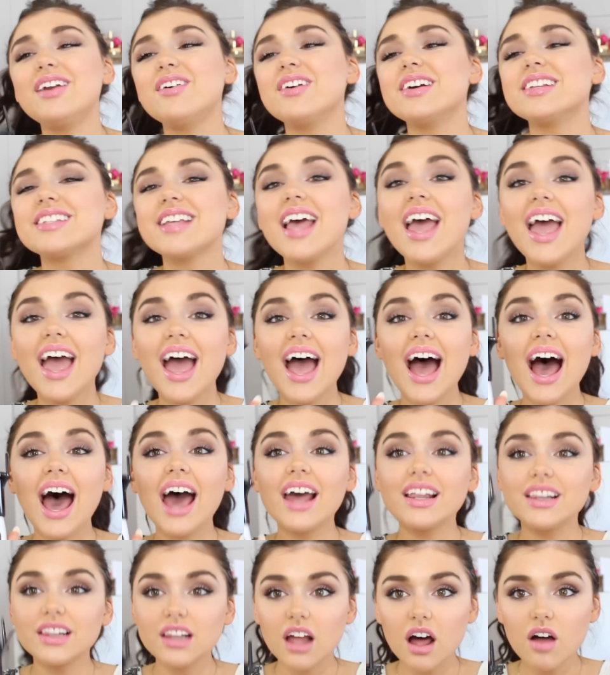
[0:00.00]
anyways
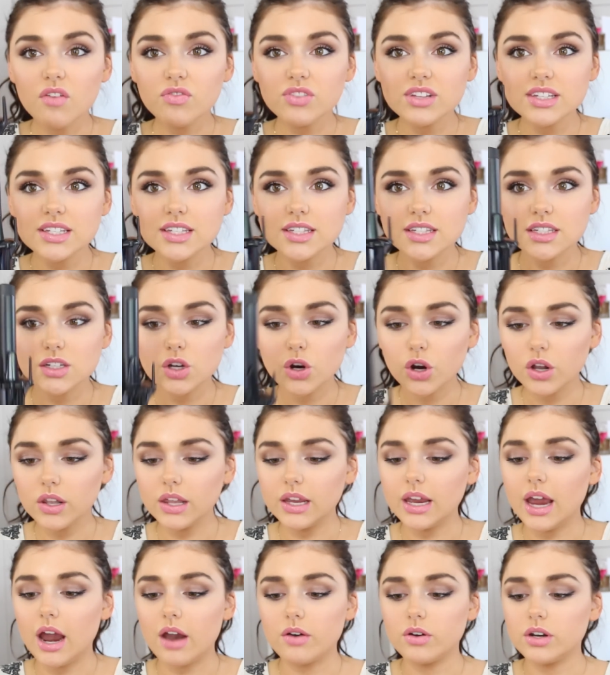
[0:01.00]
I love this
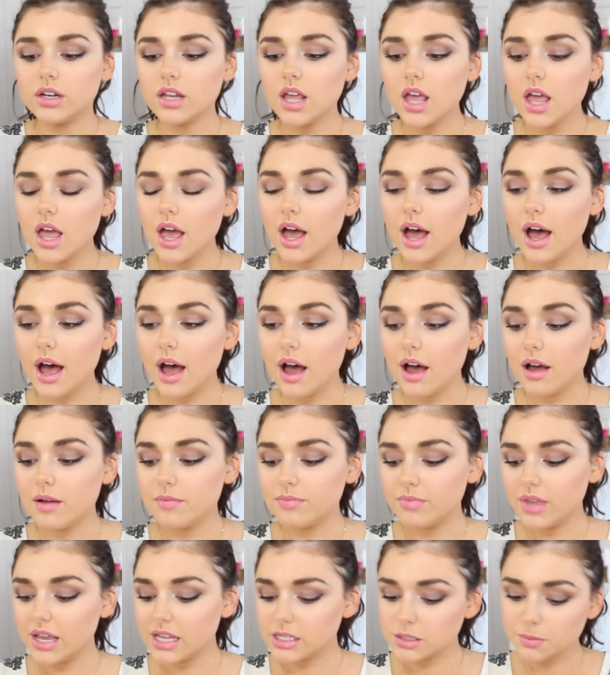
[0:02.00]
curling iron
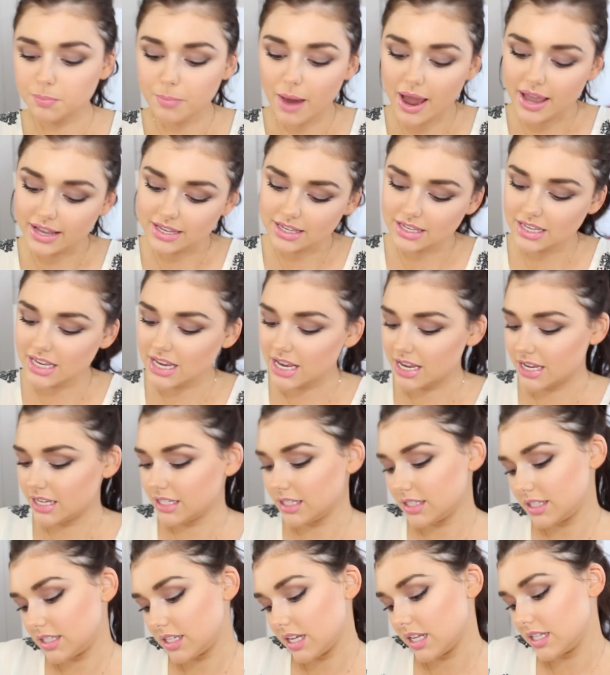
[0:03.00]
um, it's by
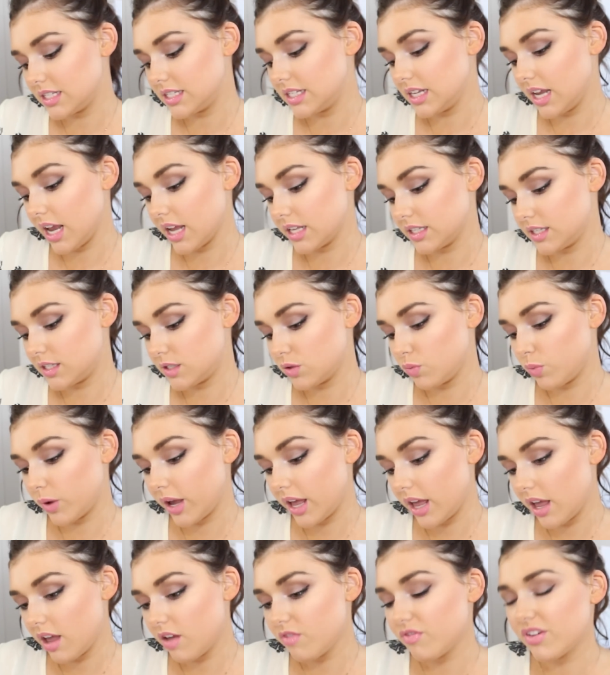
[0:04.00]
Kiss it's the InstaWave.
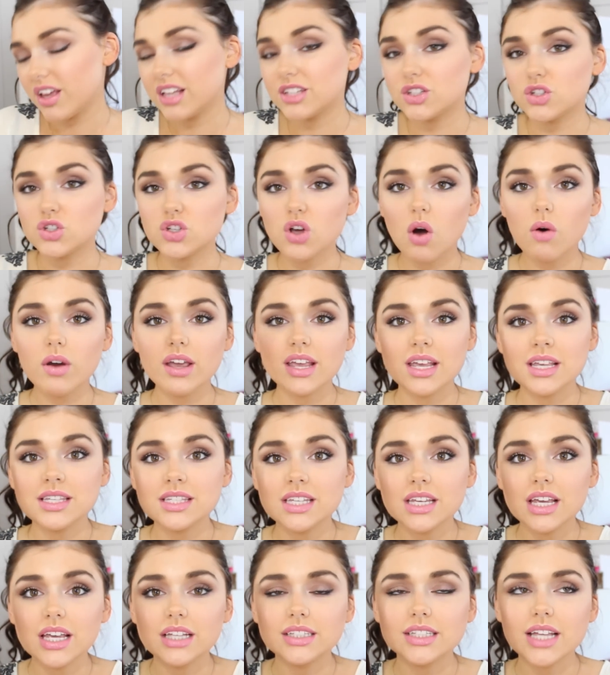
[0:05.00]
Wave it's so
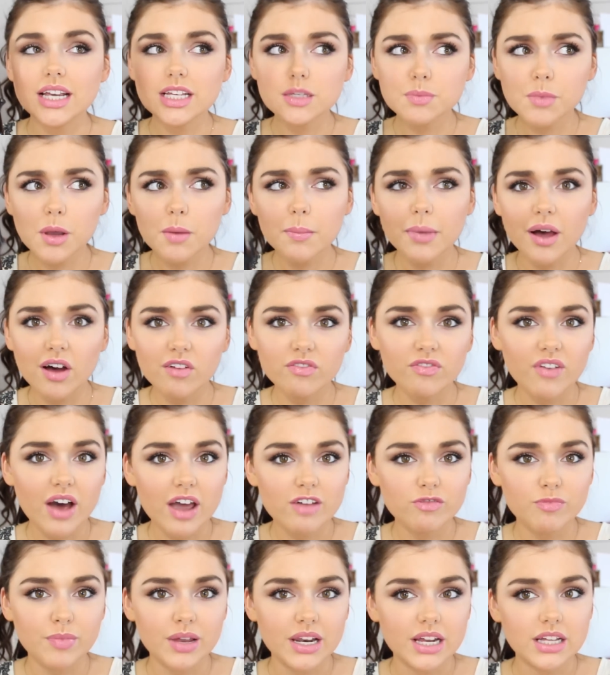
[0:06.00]
easy it takes me about
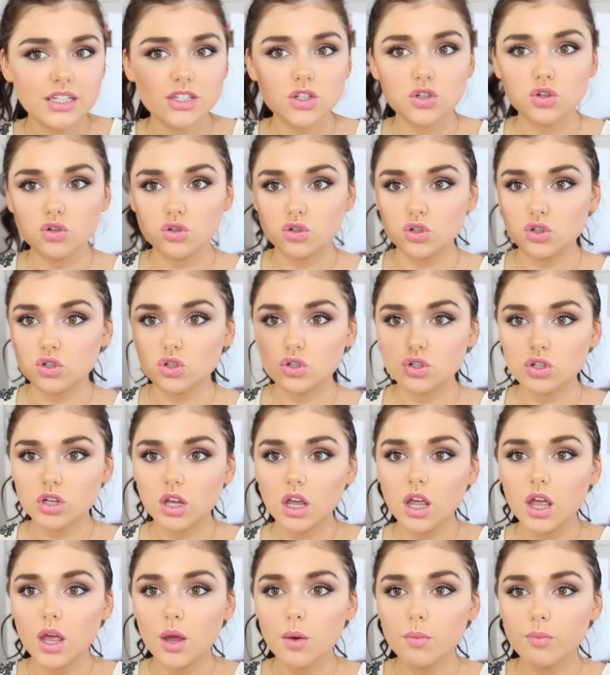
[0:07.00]
five minutes you
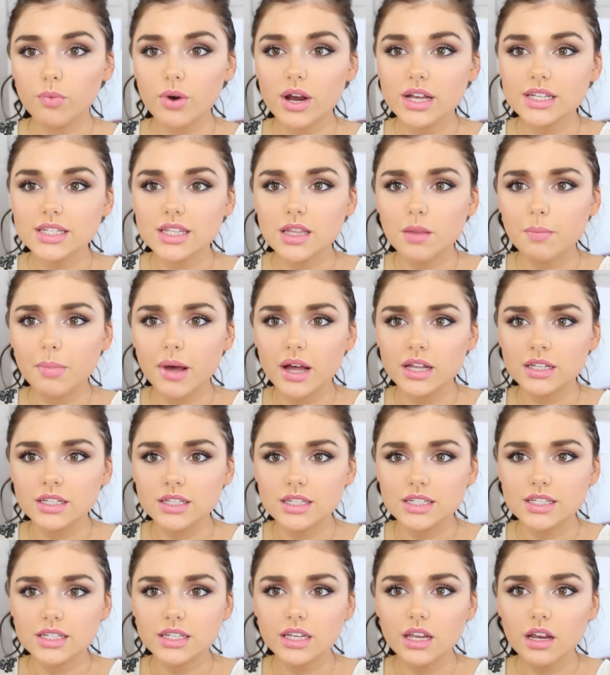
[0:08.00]
just press the
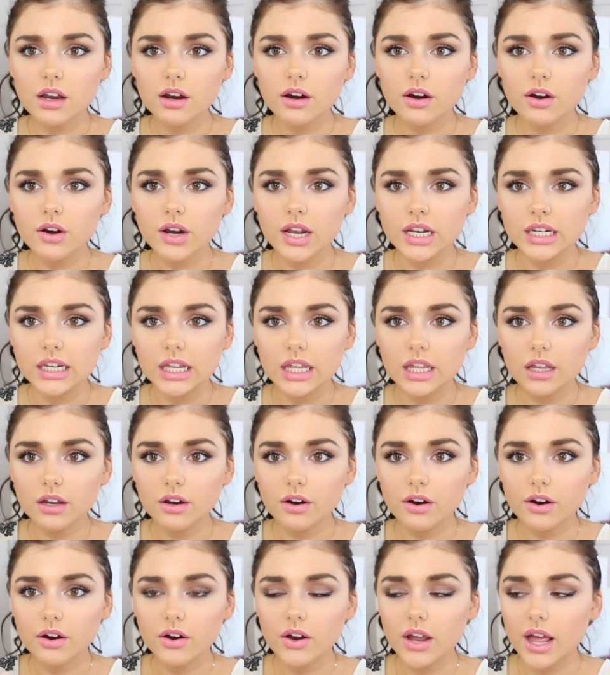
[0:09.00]
buttons here and
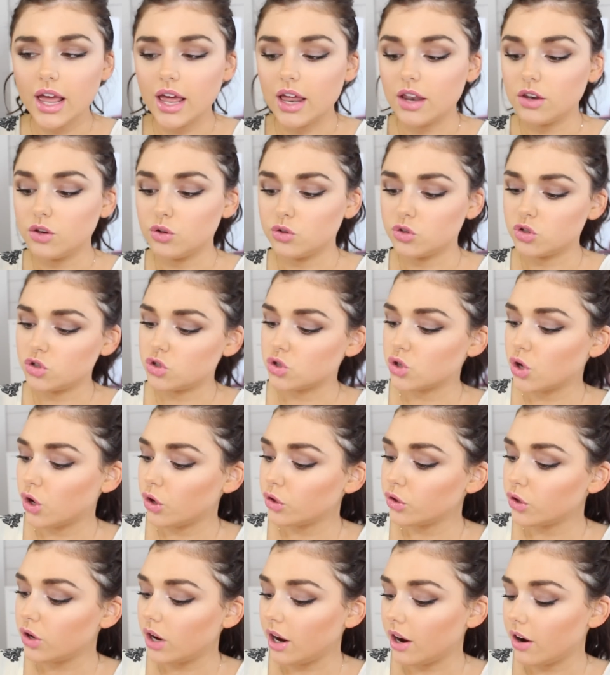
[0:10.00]
here and you just
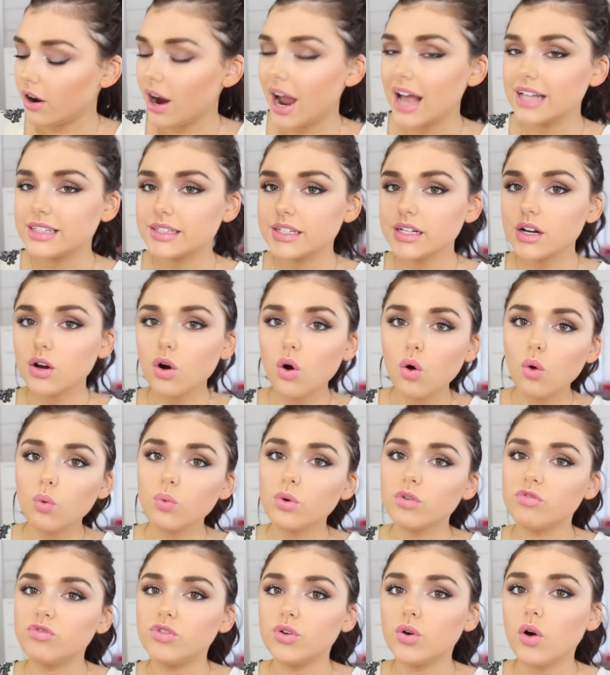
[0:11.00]
curl your hair. I did a
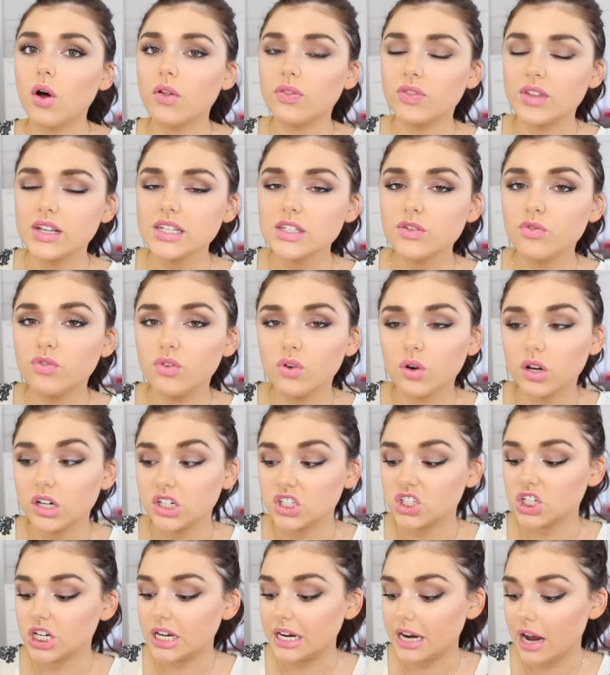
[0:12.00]
whole review on this if you
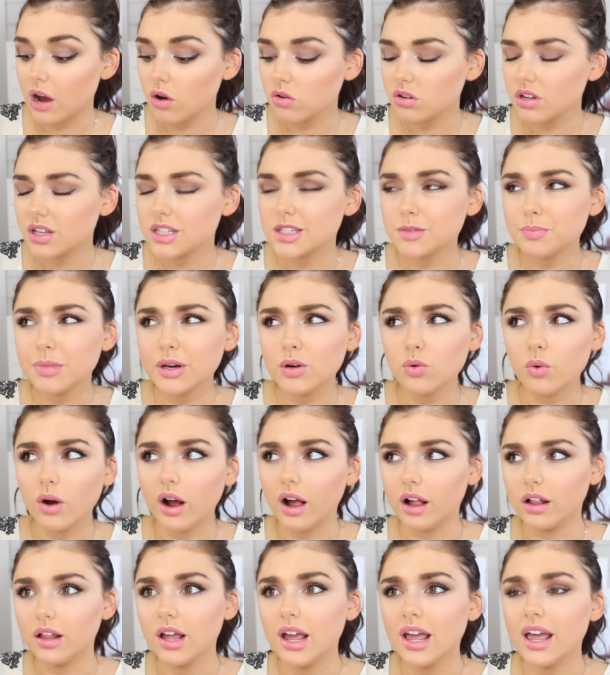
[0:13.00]
want to check it out. It's been a
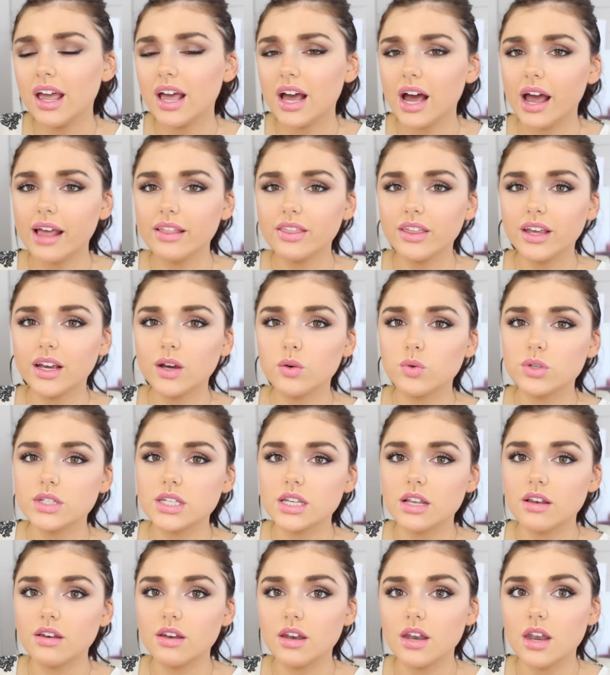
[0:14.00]
while. I think it
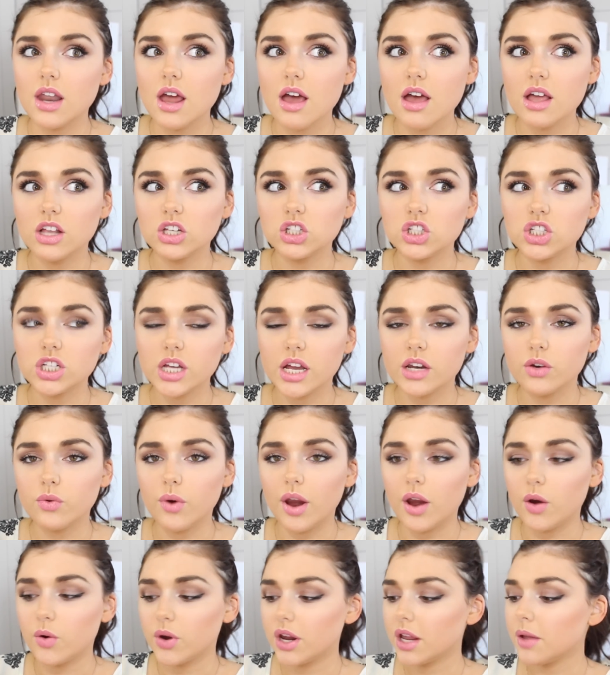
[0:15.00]
was in uh,
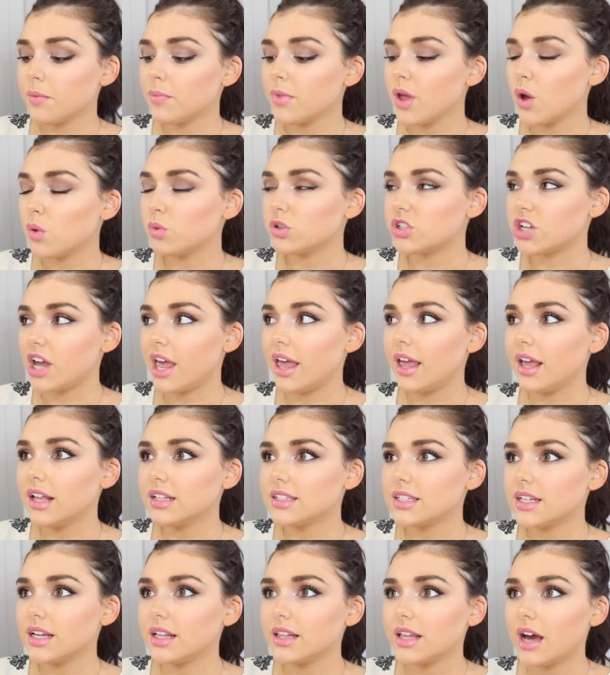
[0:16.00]
January, which I
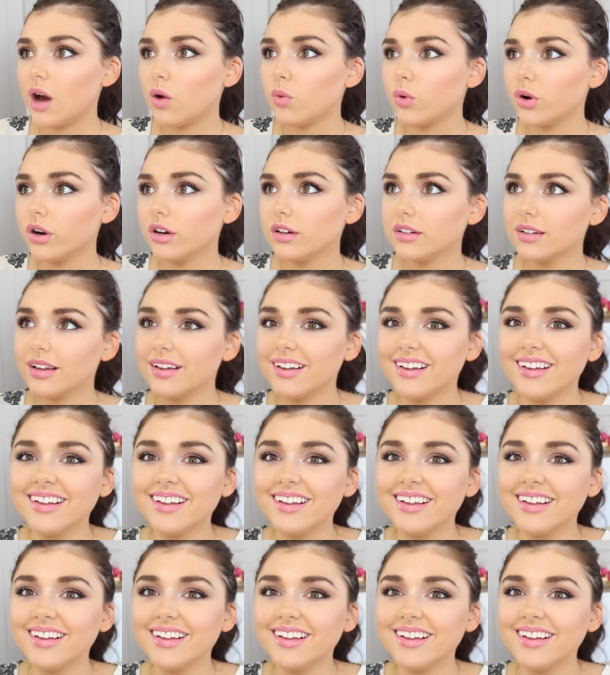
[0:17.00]
hate saying that word.